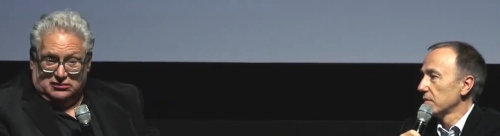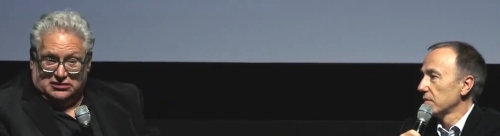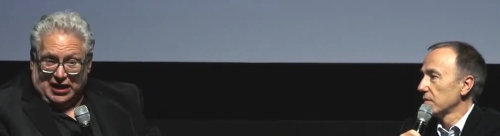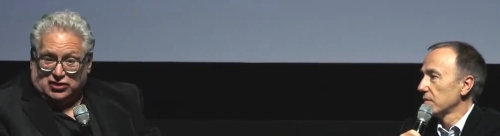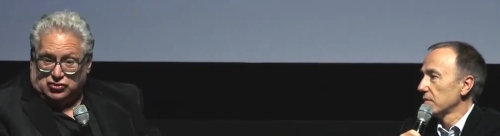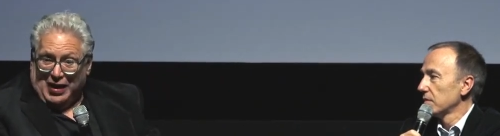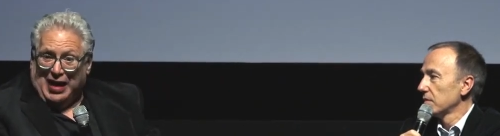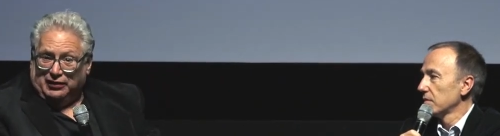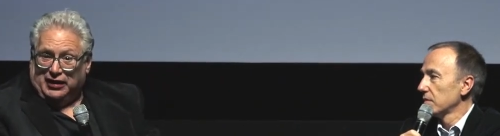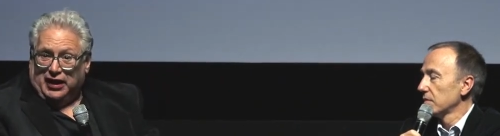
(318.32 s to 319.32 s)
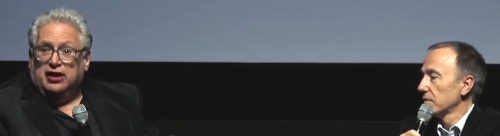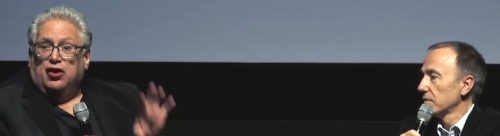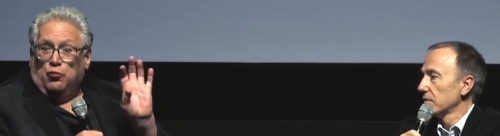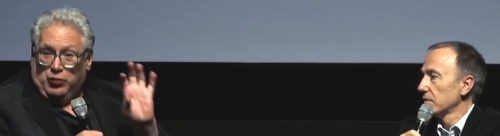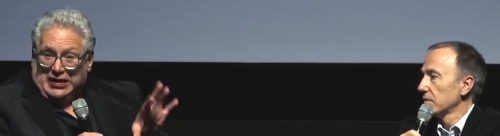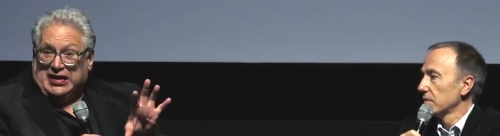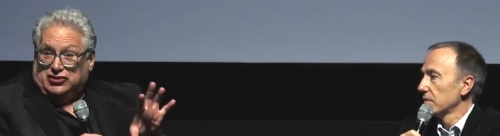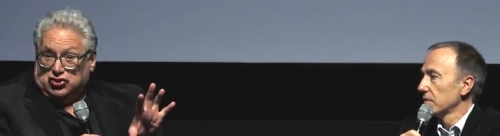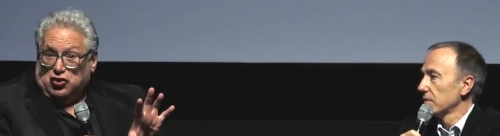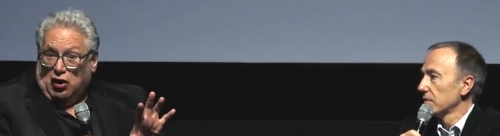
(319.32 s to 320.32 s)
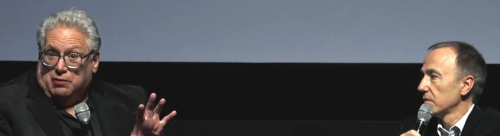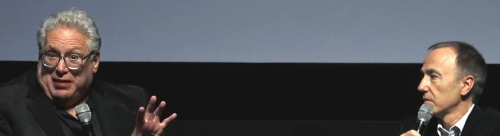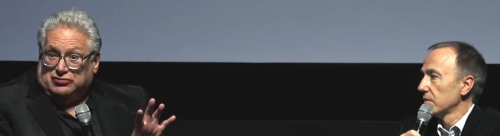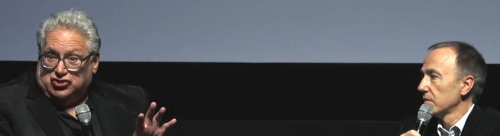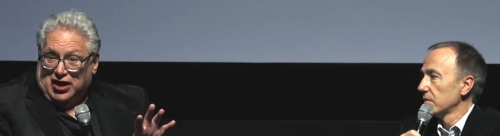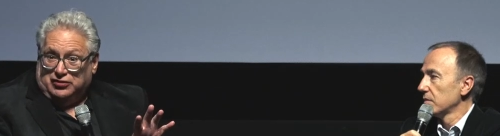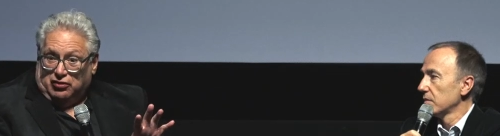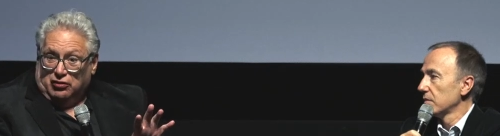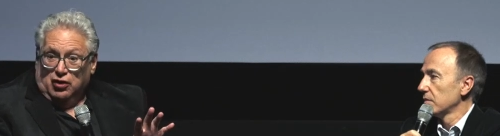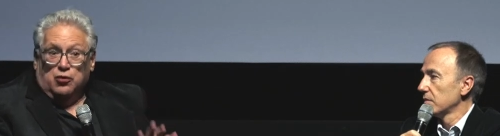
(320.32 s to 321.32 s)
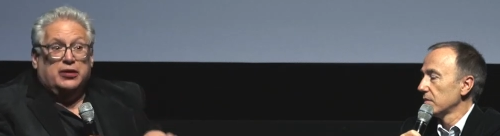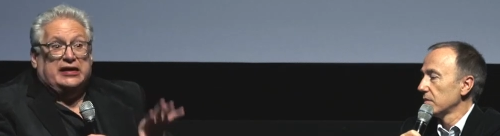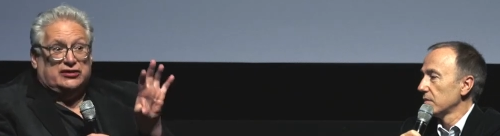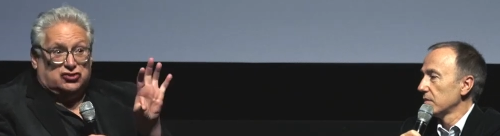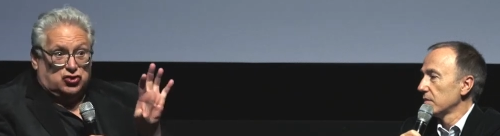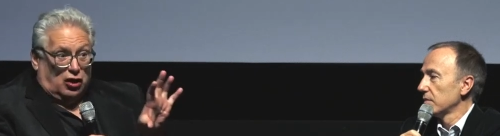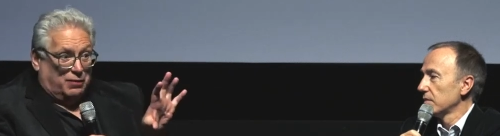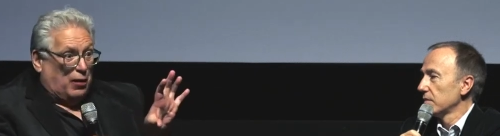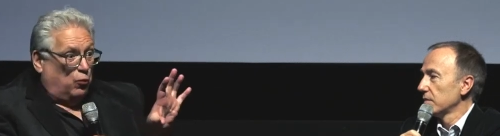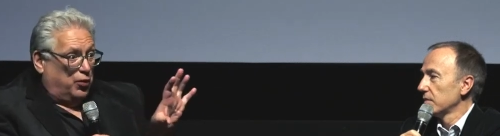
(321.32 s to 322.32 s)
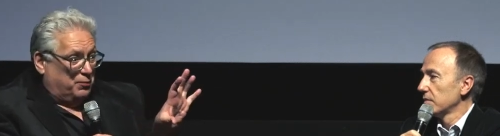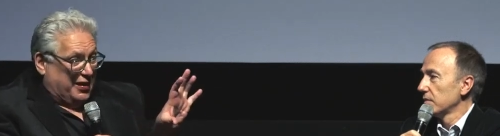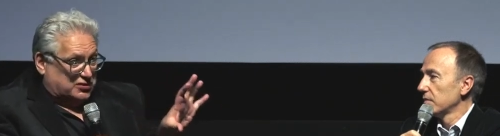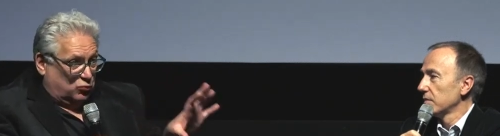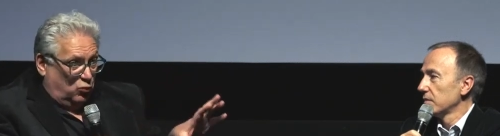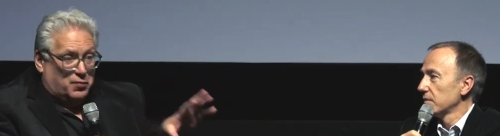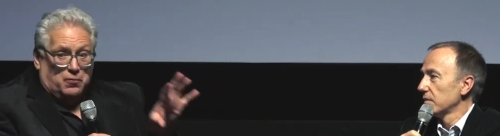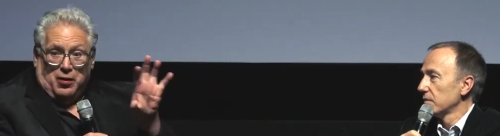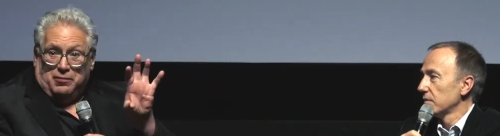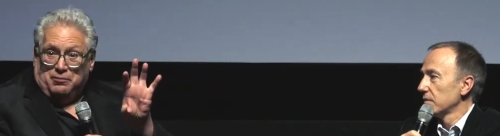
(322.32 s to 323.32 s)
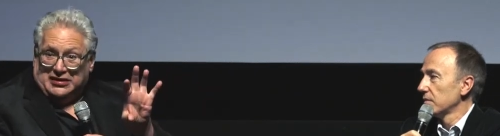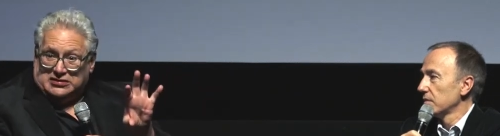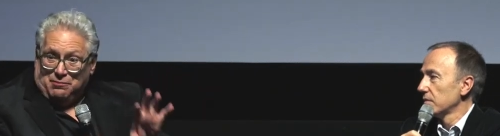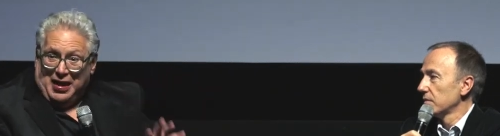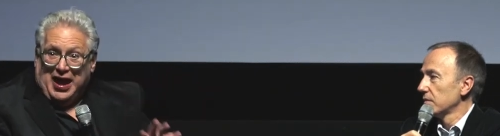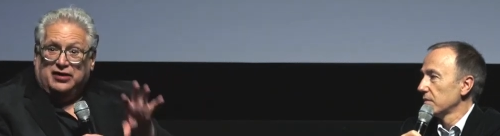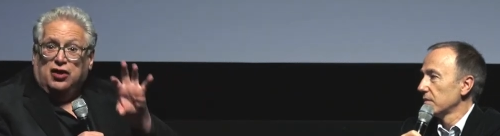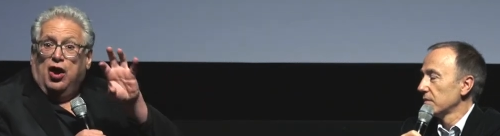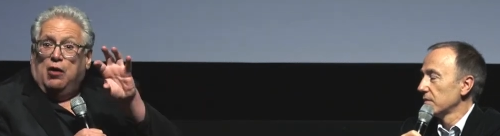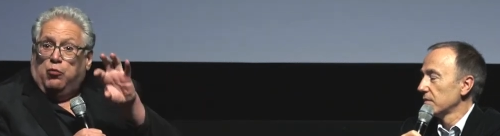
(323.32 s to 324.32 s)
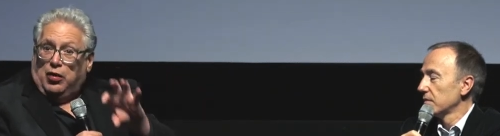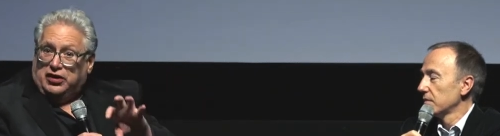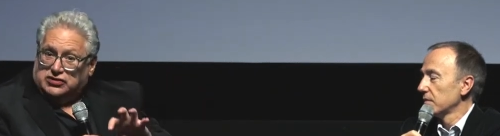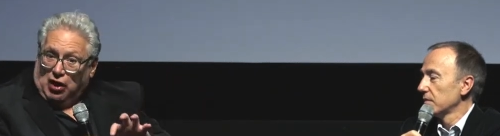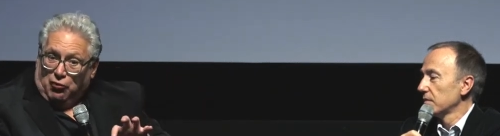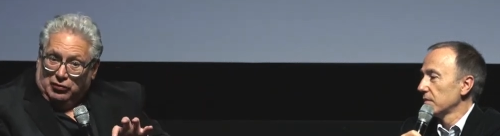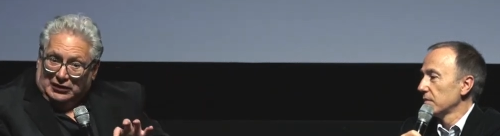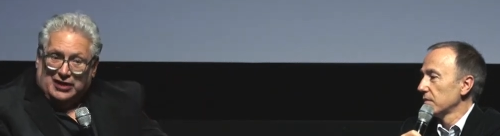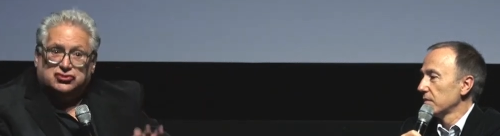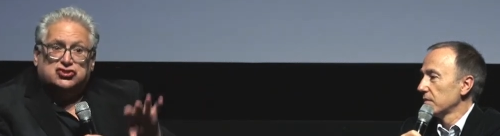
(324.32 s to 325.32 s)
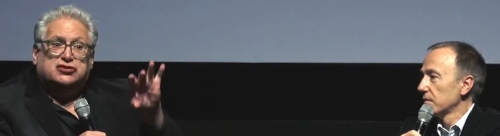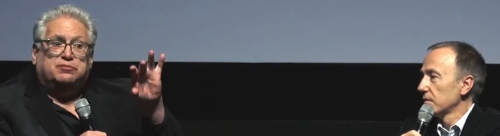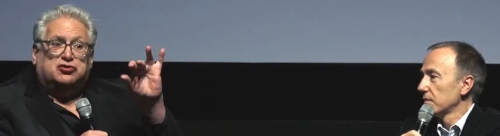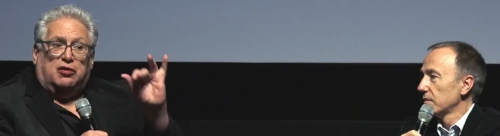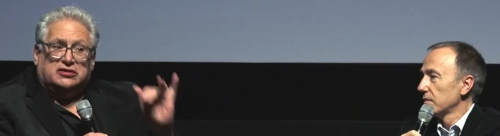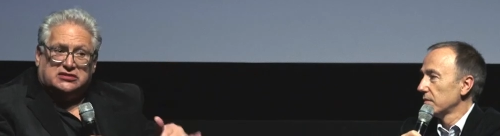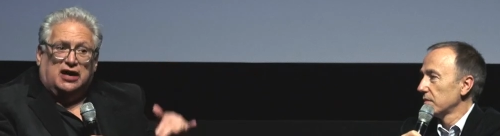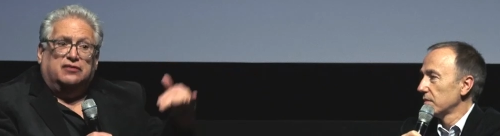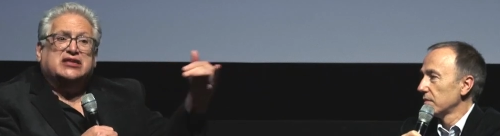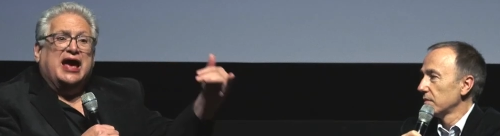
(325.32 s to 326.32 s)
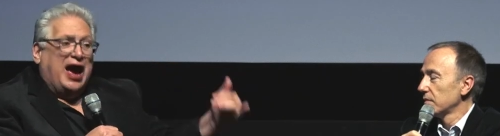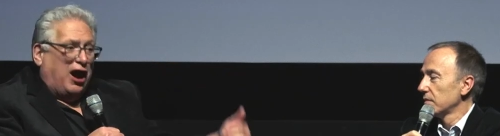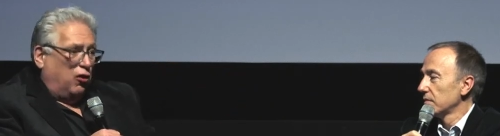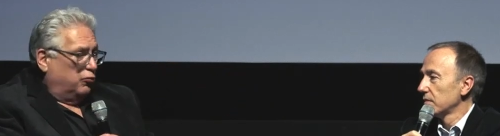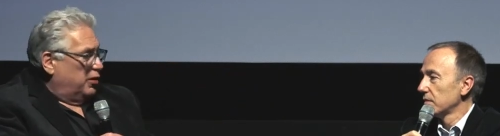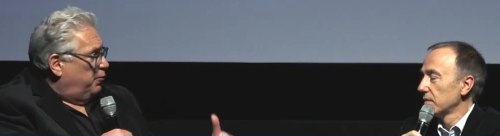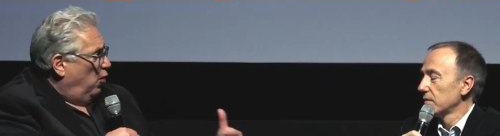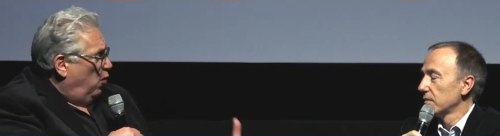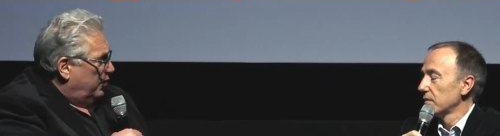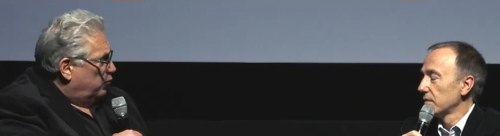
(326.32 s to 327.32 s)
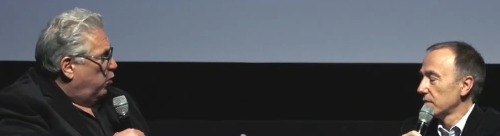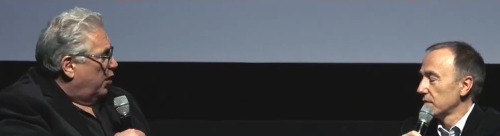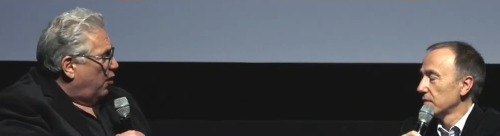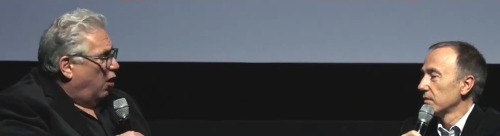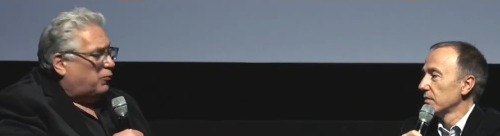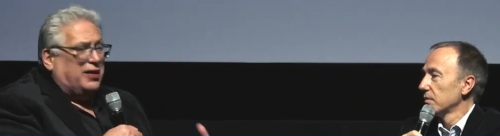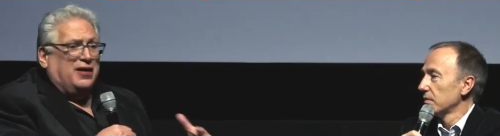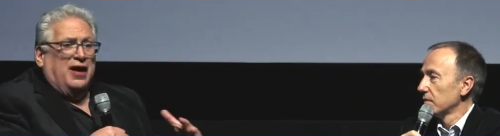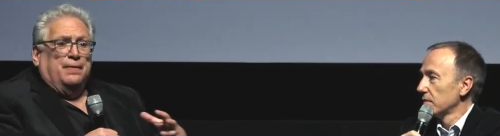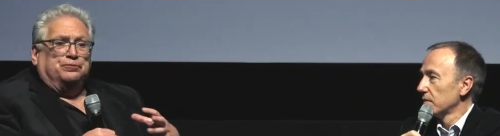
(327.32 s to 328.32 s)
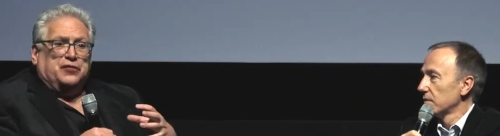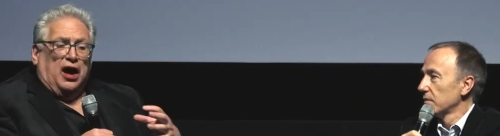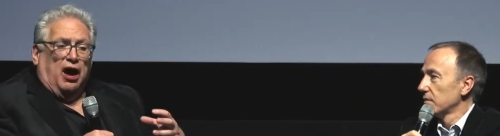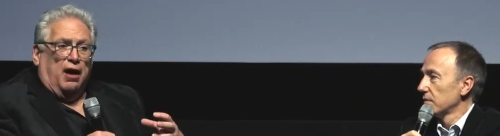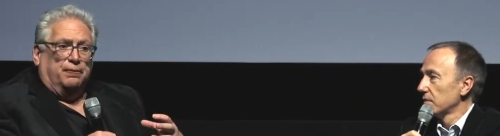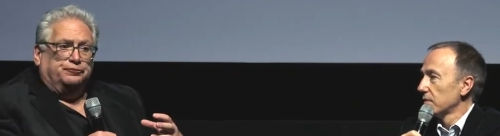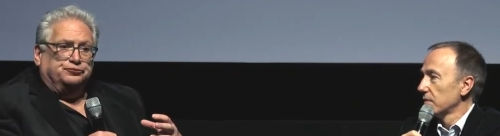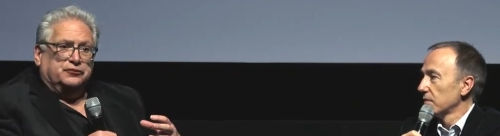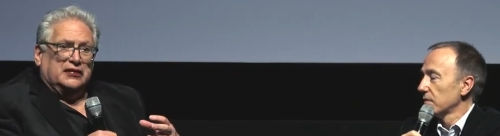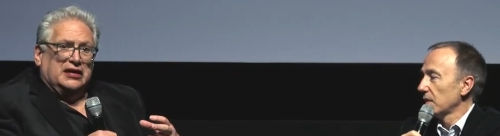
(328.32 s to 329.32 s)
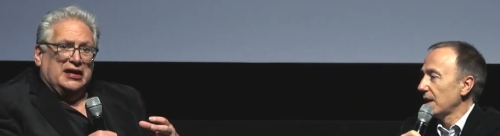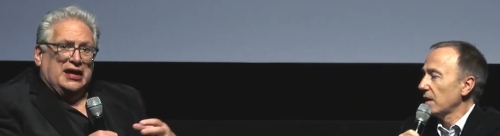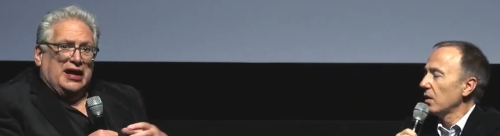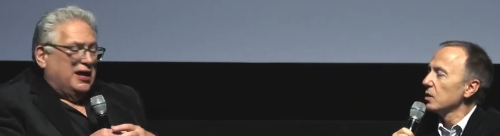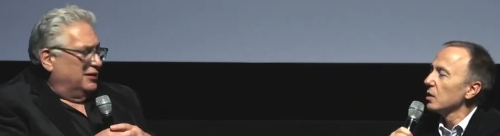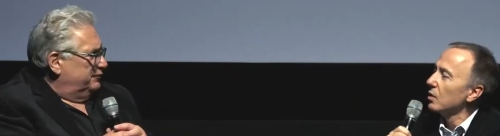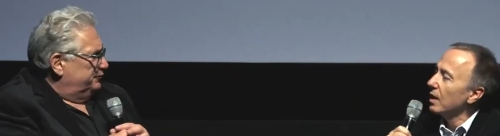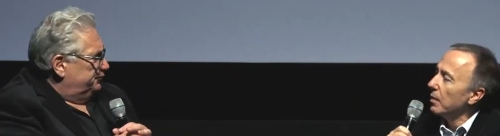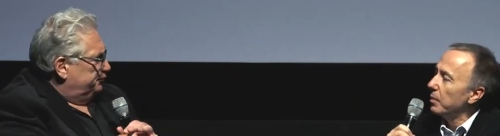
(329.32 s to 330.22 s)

Speaker 1: sexuality, we need to talk about gender. We need to talk about what makes a woman, what makes a man, what is our relationship to ourselves, how are we born, what are we. Um,
Speaker 2: and also, gay